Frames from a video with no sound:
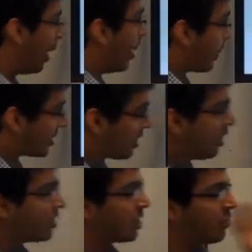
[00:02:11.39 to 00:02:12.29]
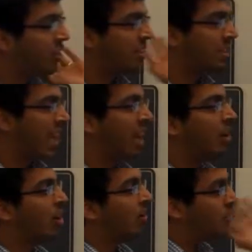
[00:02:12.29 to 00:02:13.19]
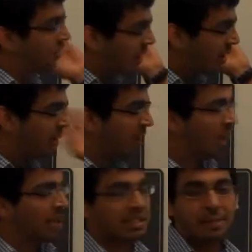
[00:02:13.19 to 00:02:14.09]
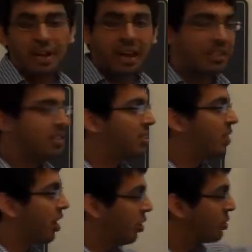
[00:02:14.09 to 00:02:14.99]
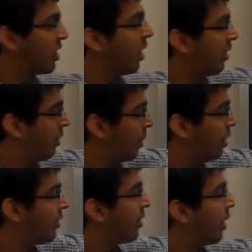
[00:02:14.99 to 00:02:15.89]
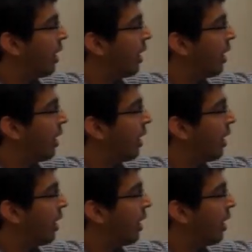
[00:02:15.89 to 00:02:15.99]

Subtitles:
But still, just for the sake of some analysis, we are using 100 bits.